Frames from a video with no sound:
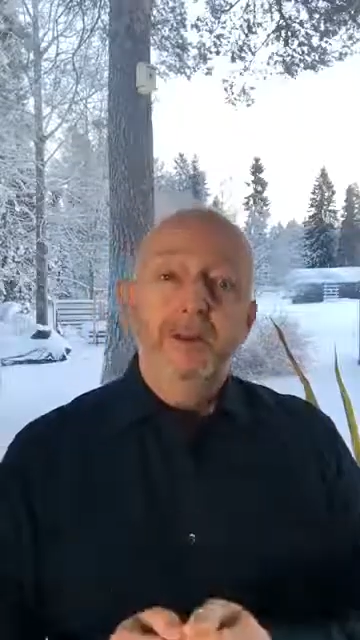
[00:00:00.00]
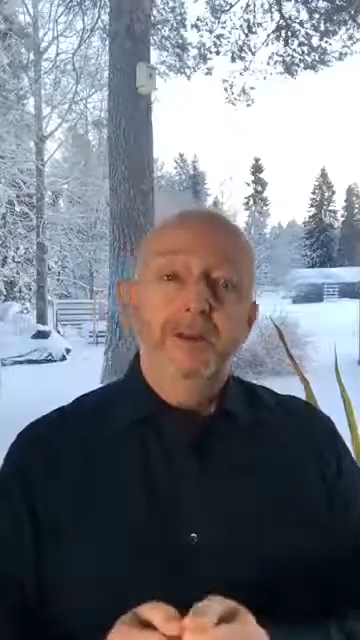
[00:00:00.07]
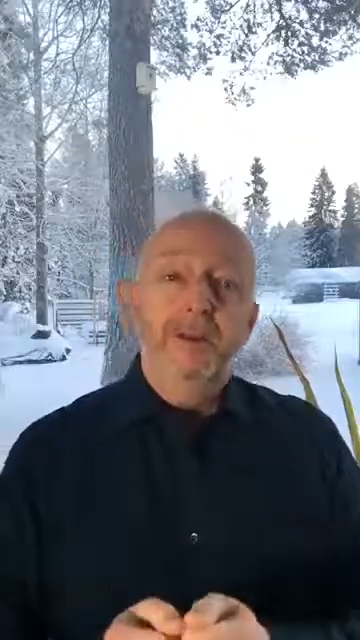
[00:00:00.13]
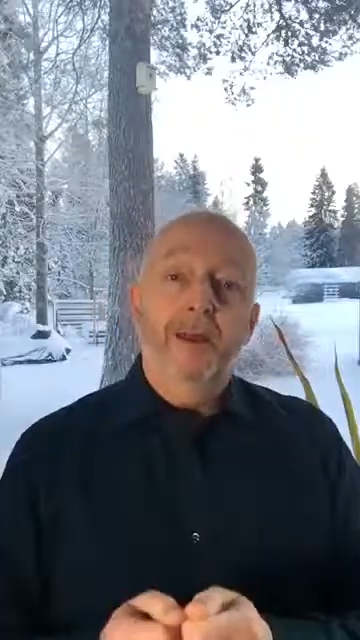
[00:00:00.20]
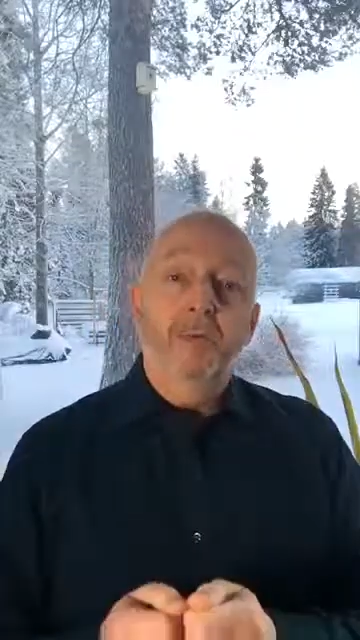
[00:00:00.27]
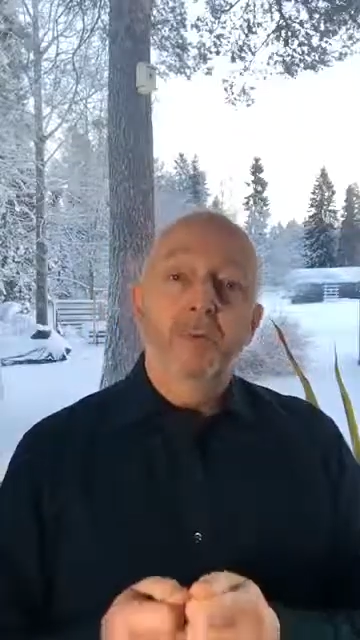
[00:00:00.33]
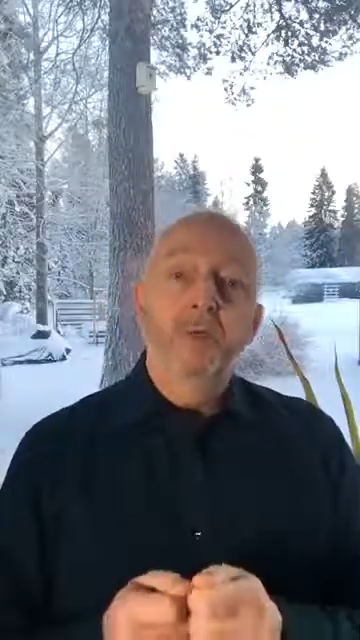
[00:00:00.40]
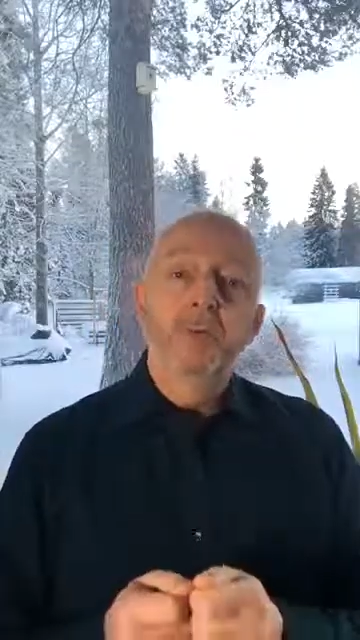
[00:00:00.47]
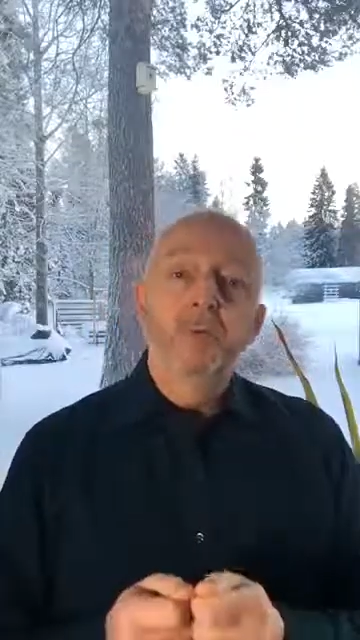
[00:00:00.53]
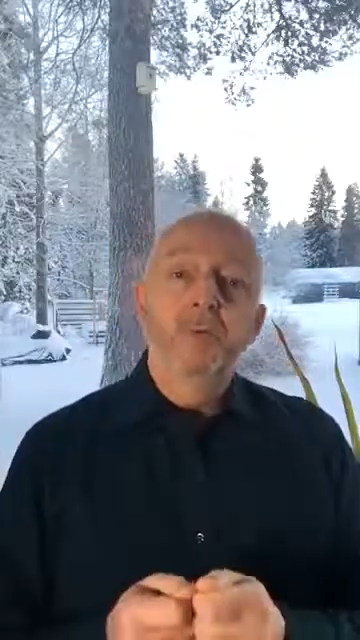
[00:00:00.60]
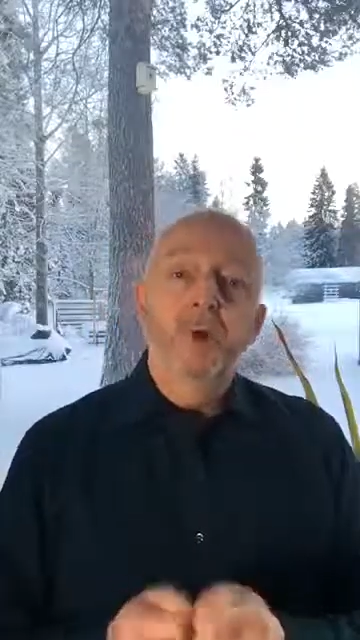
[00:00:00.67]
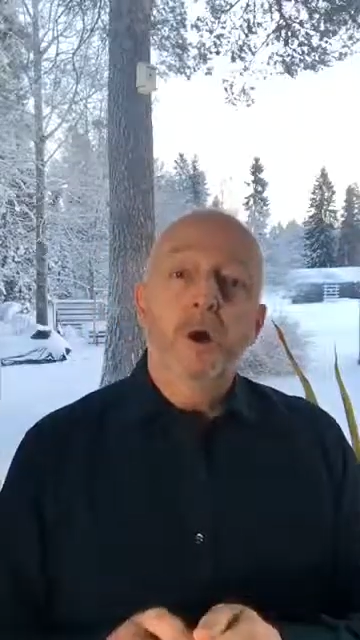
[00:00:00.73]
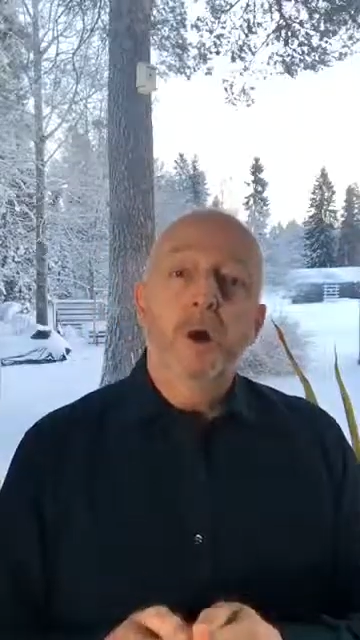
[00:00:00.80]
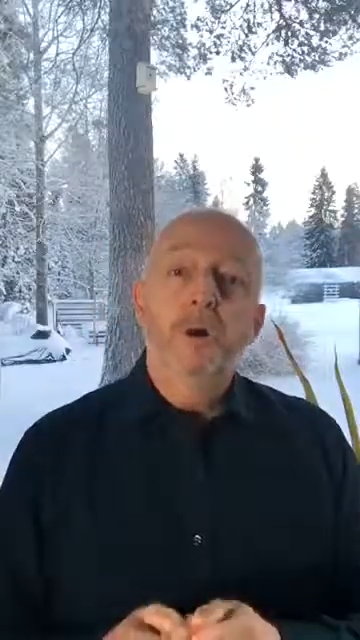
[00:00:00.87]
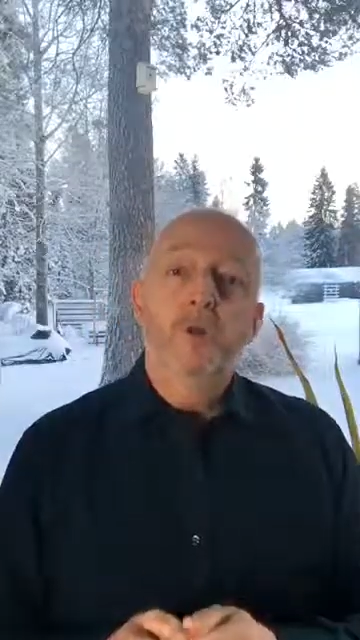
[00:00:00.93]
when you
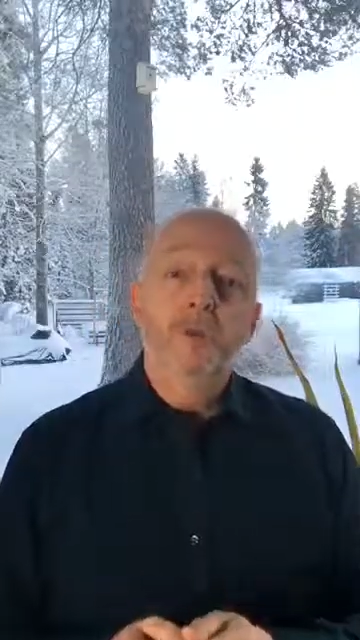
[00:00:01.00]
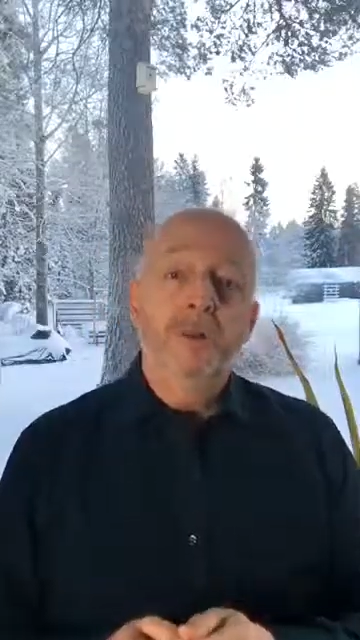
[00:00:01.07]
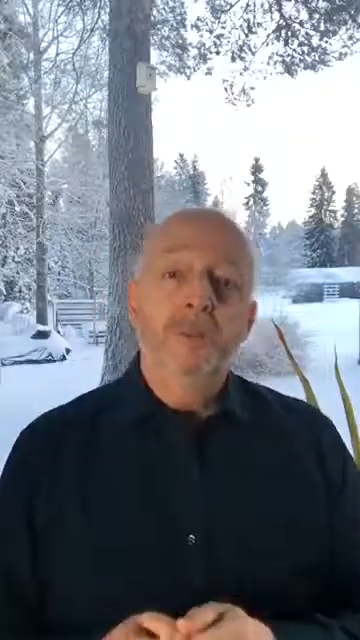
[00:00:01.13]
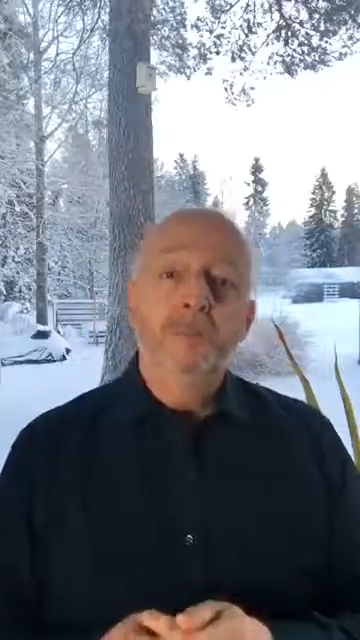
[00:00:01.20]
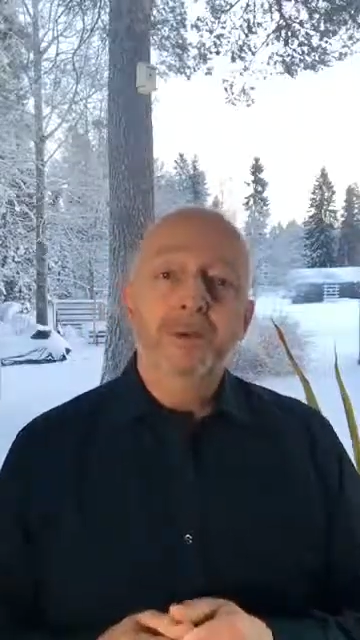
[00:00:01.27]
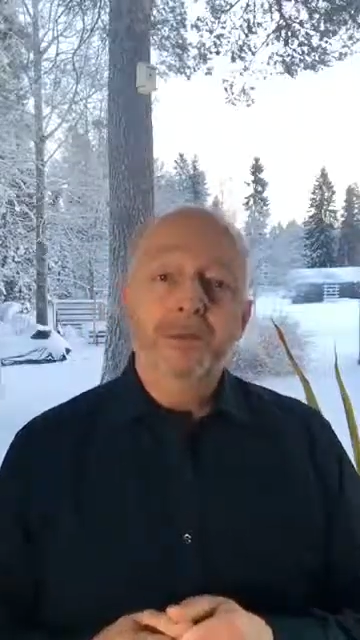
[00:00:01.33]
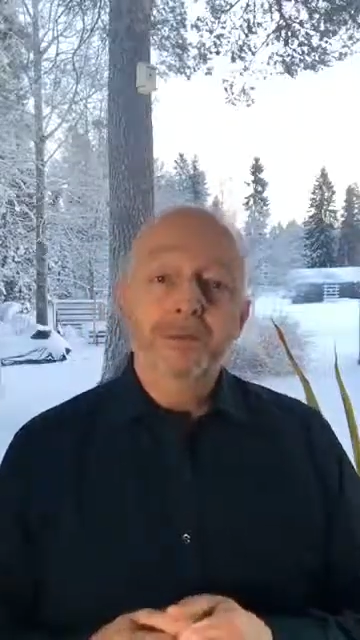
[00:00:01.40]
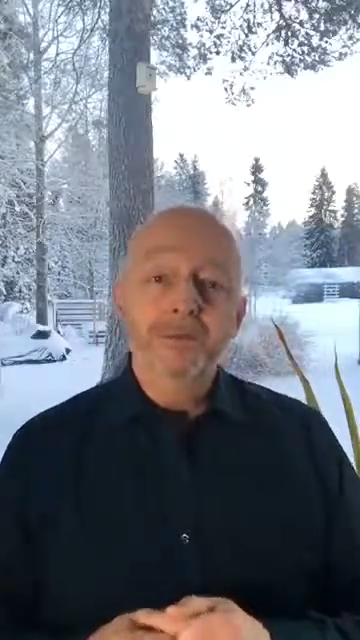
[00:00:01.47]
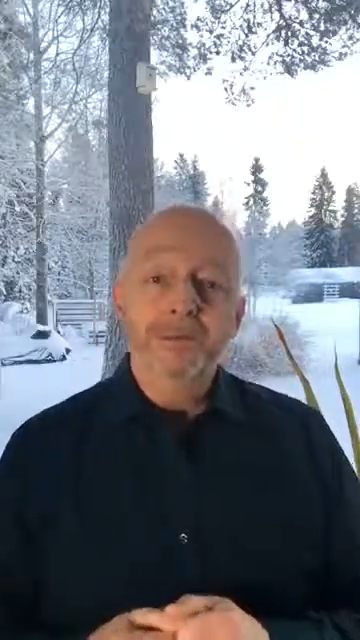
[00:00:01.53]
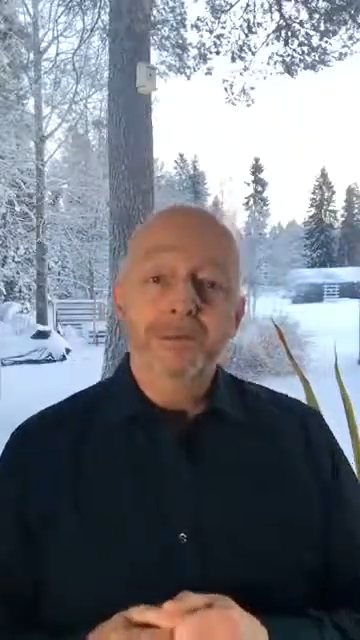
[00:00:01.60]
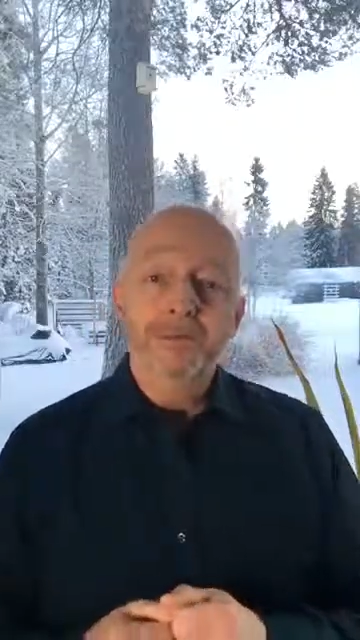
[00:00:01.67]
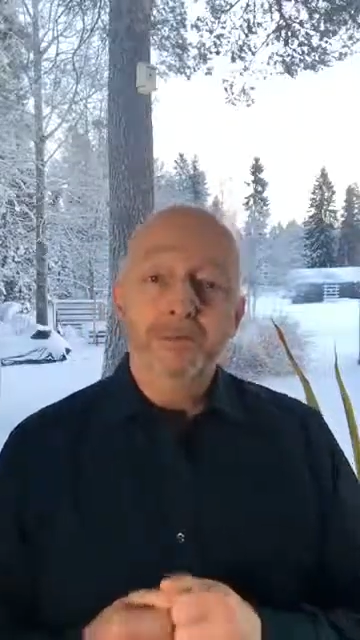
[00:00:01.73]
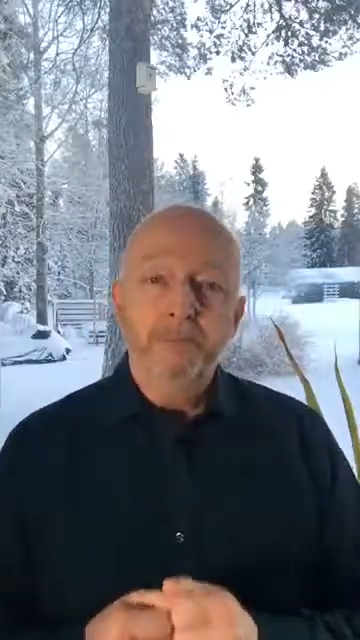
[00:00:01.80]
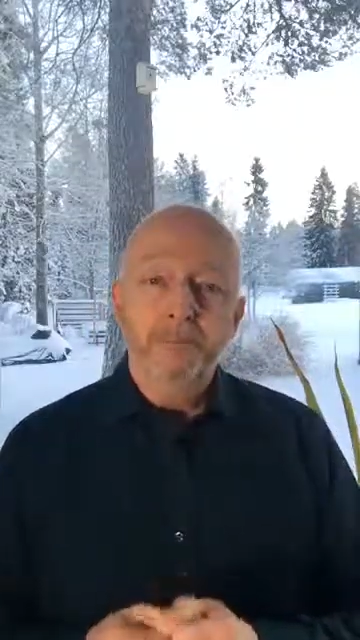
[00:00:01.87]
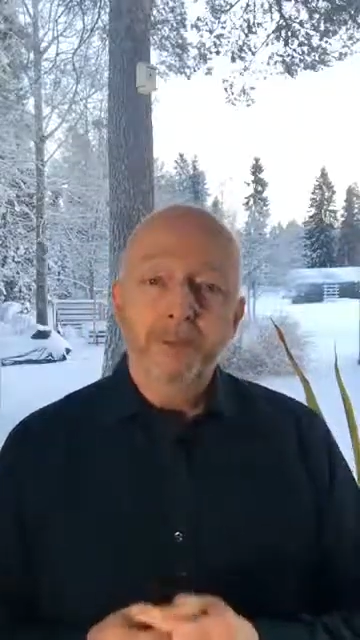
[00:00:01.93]
work with
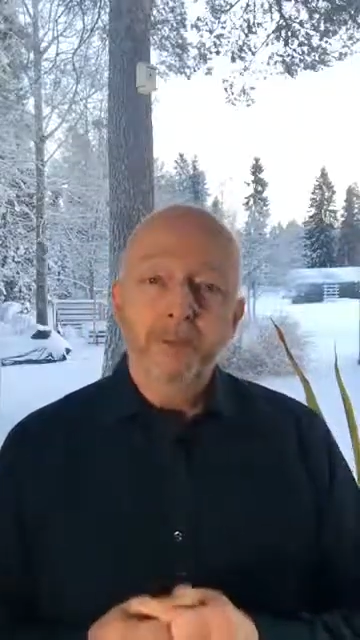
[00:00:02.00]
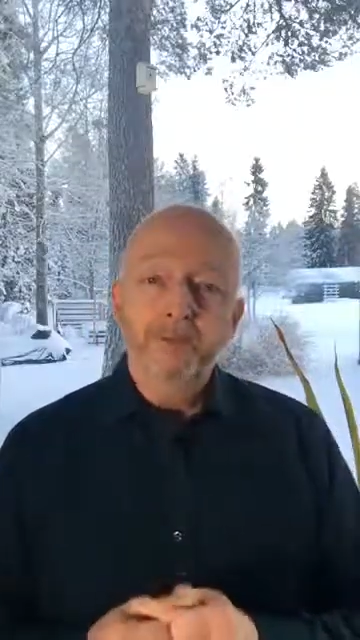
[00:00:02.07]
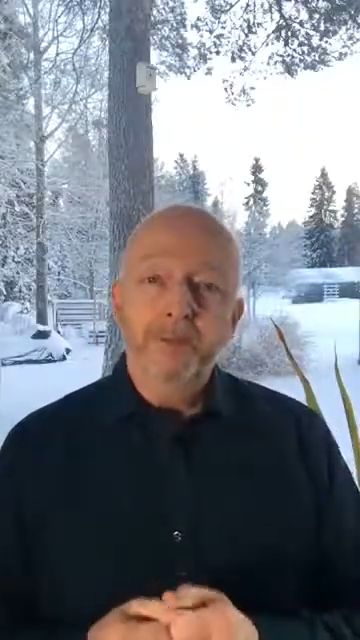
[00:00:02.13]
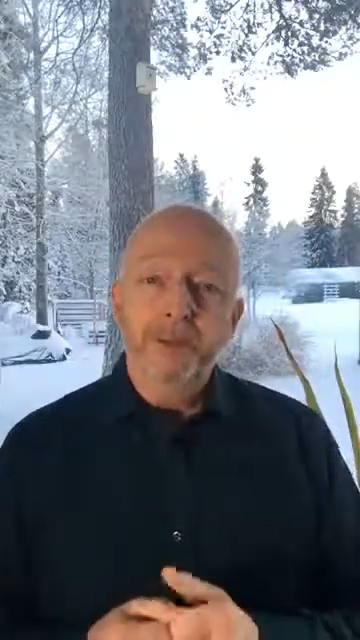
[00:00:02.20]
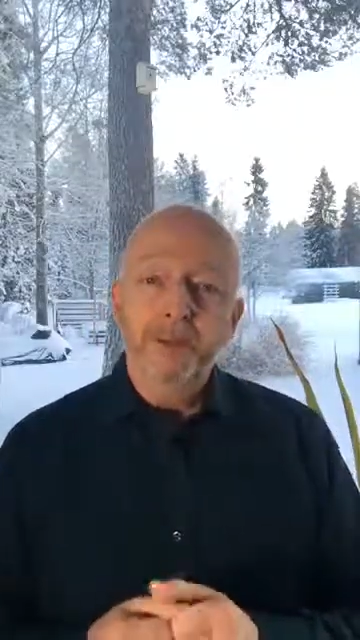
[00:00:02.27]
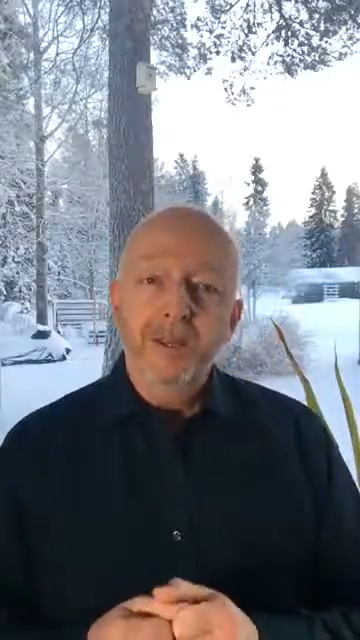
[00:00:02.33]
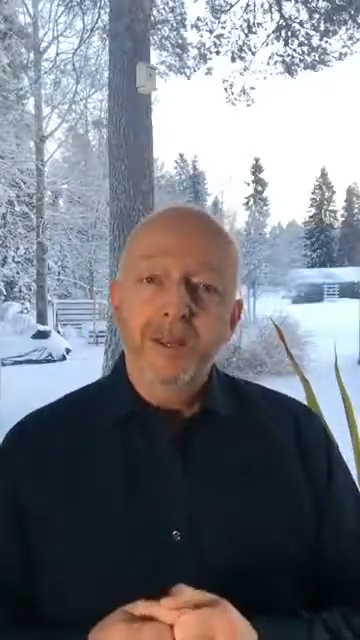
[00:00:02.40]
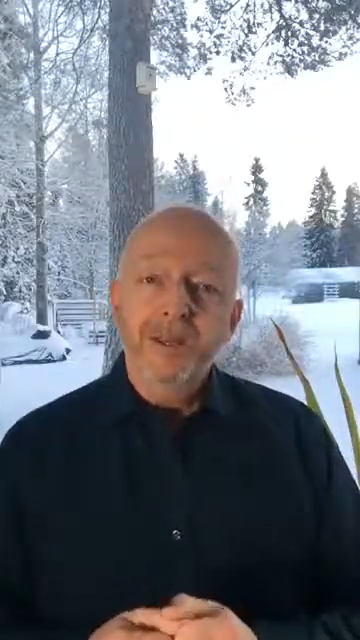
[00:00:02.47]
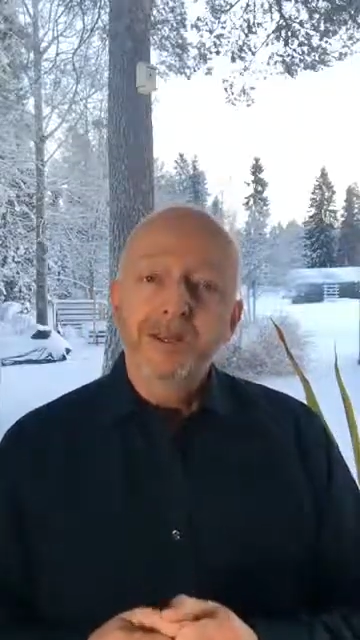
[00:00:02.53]
business improvement,